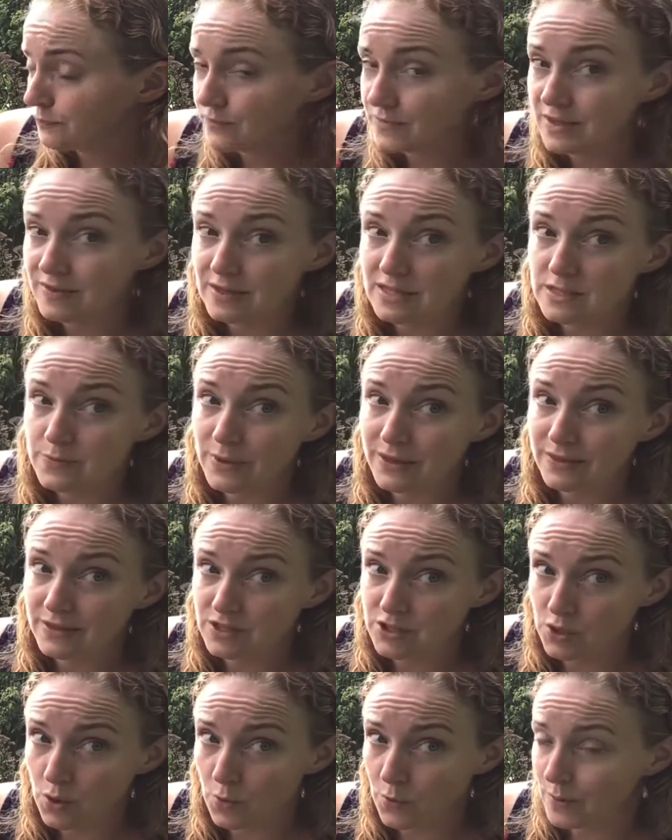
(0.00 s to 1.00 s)
That's why they
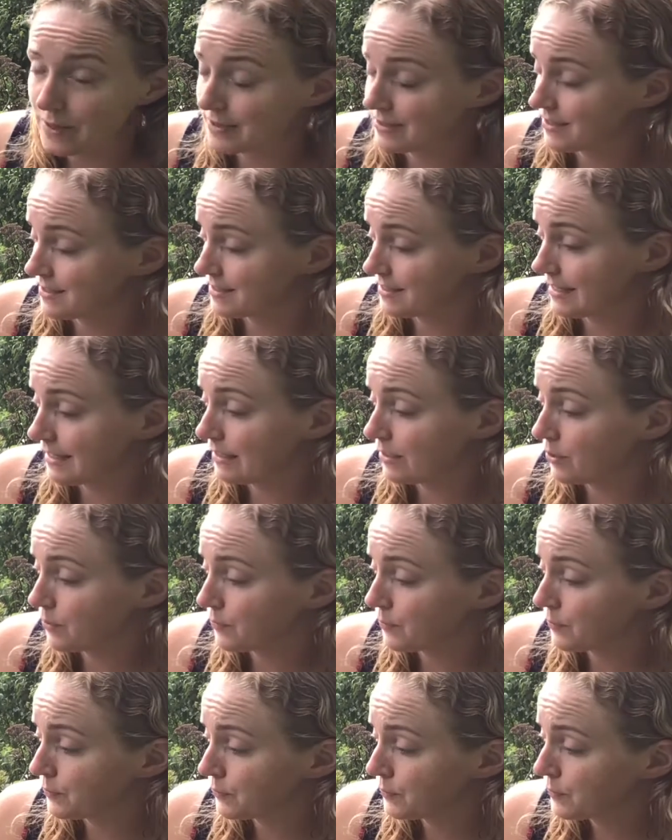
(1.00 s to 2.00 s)
don't want to sting you.
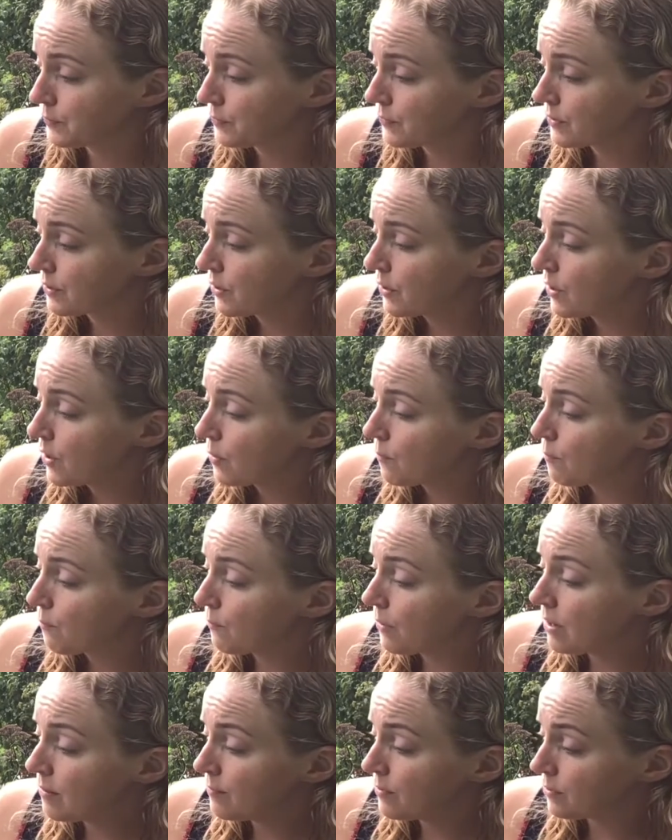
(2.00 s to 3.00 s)

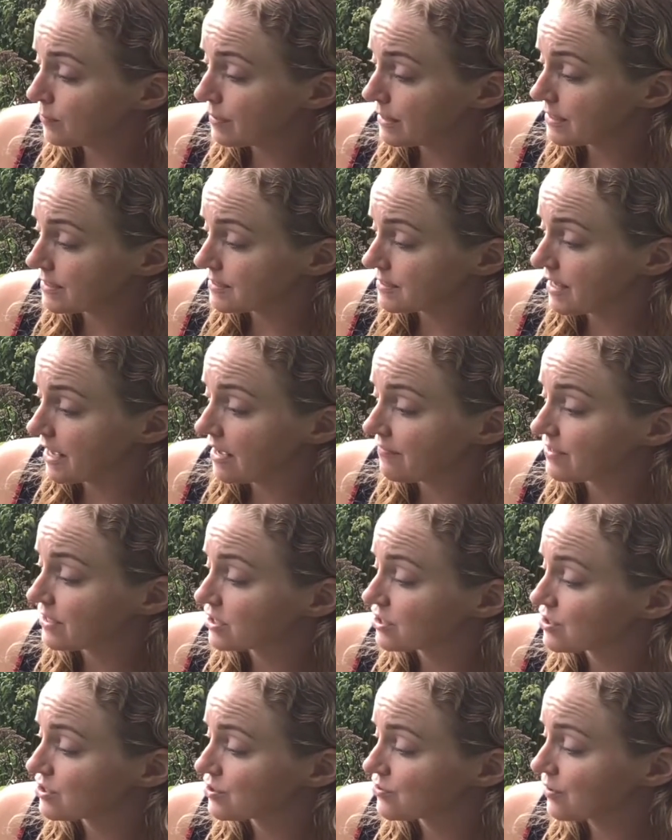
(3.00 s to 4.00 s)
Bumblebees have
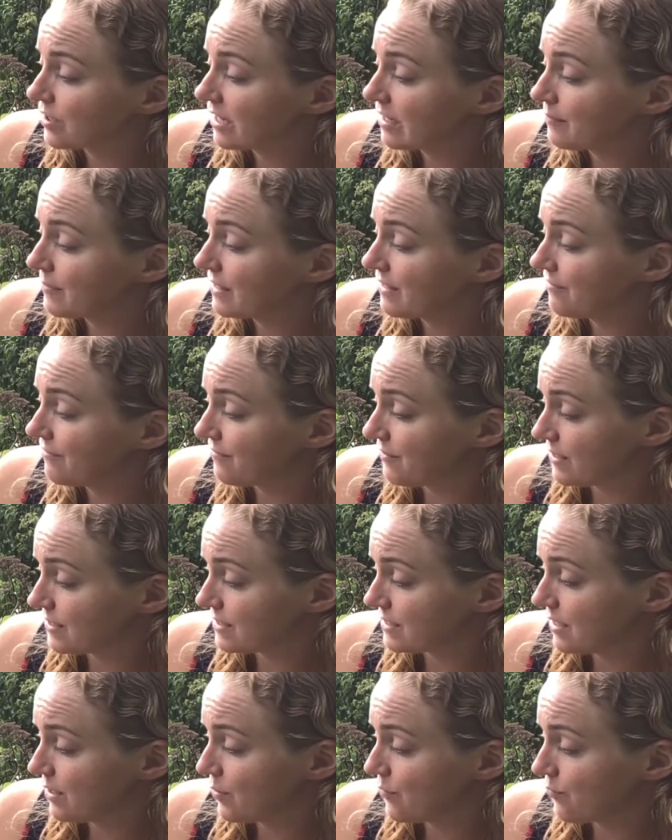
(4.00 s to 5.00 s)
extremely
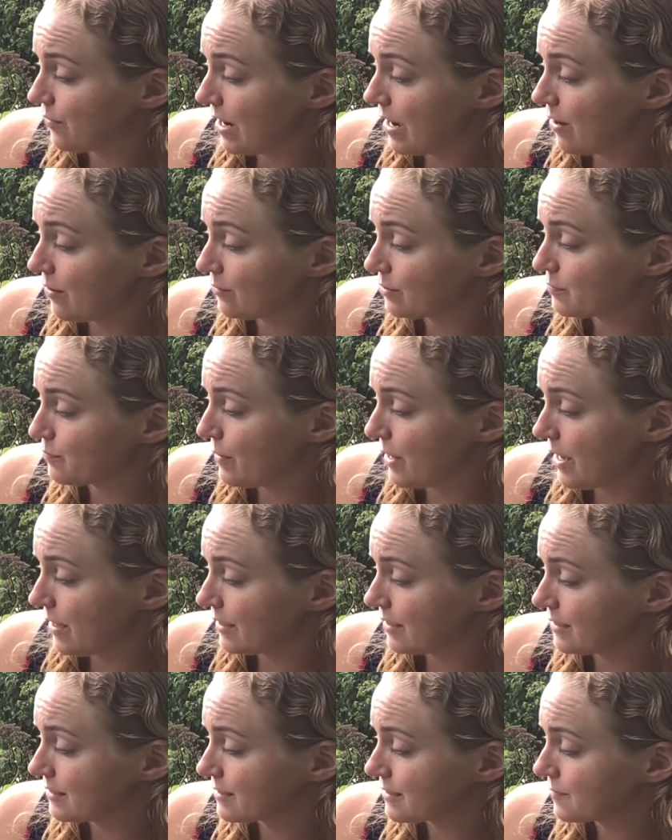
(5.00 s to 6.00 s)
fuzzy, round
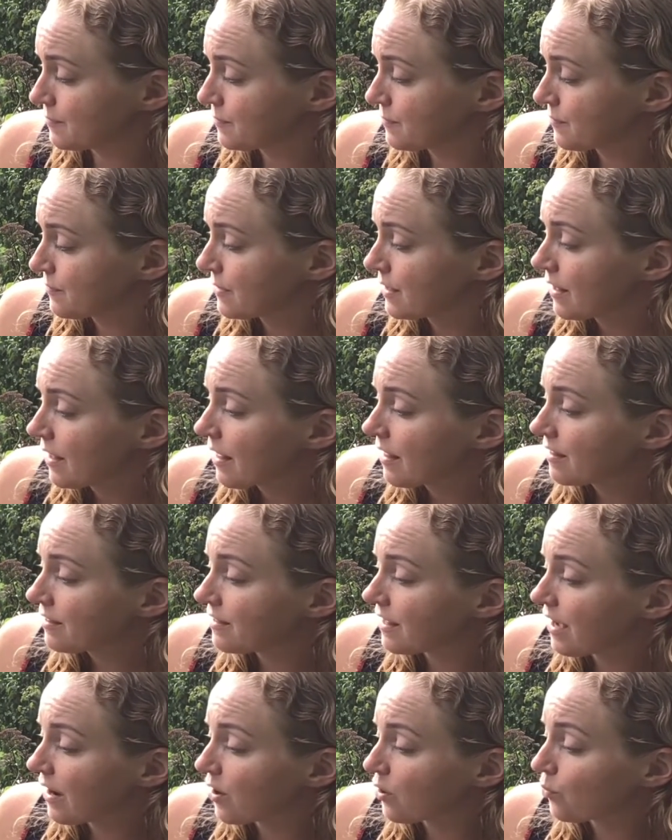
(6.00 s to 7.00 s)
bodies.
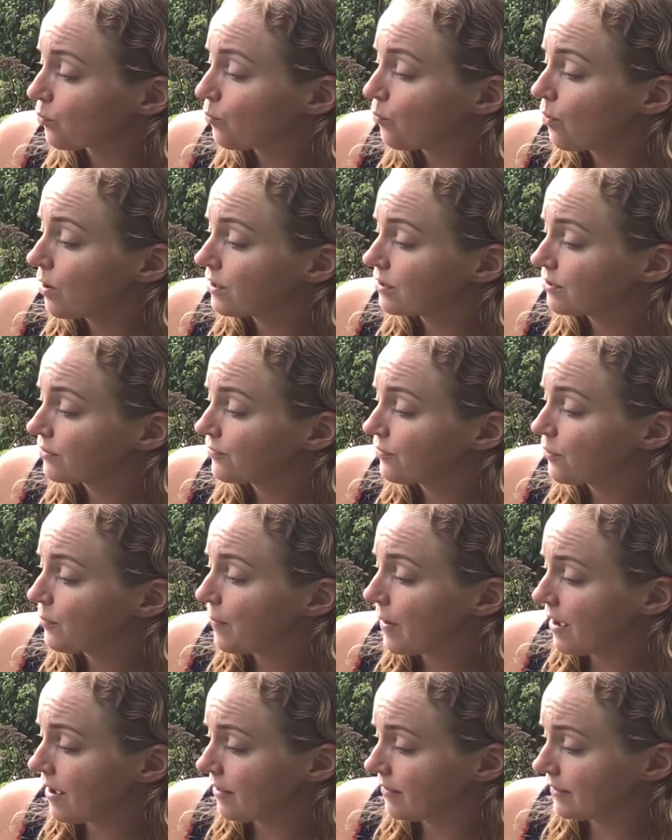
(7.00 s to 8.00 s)
They are wonderful
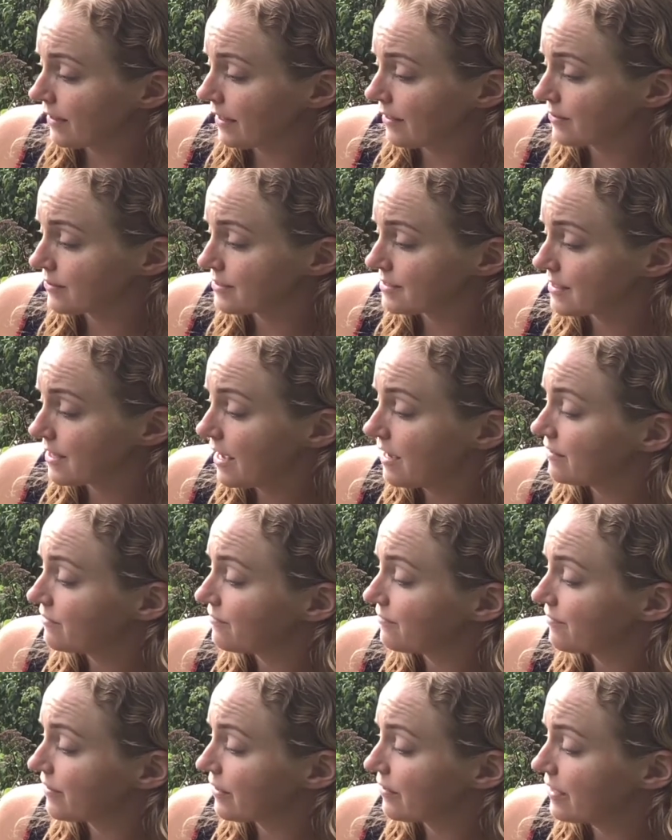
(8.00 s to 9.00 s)
pollinators and
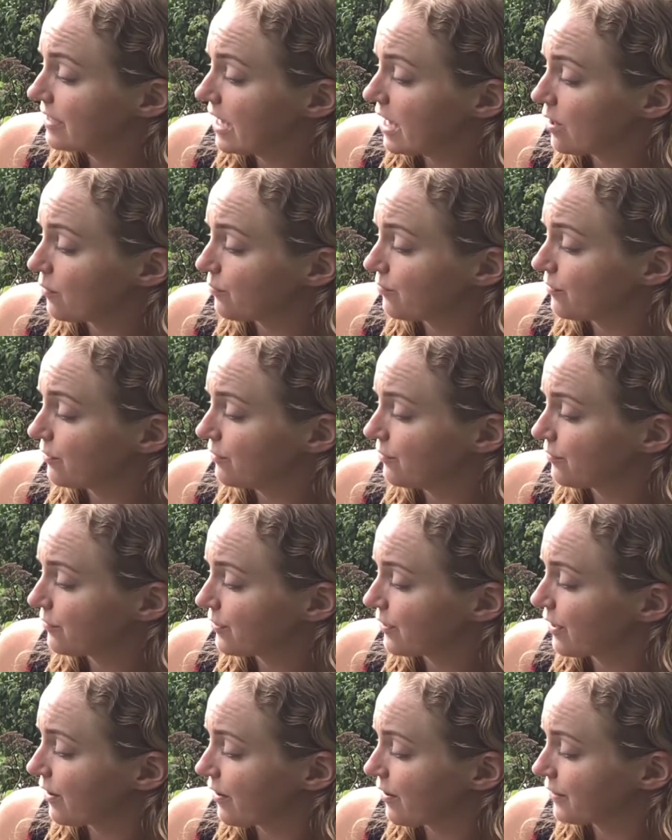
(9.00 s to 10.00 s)
very helpful for
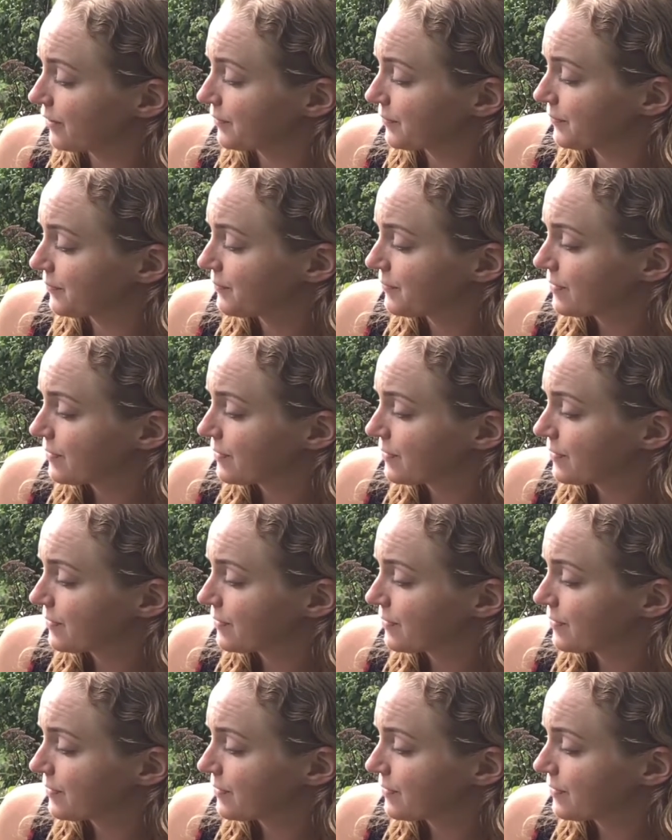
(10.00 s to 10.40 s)
the garden.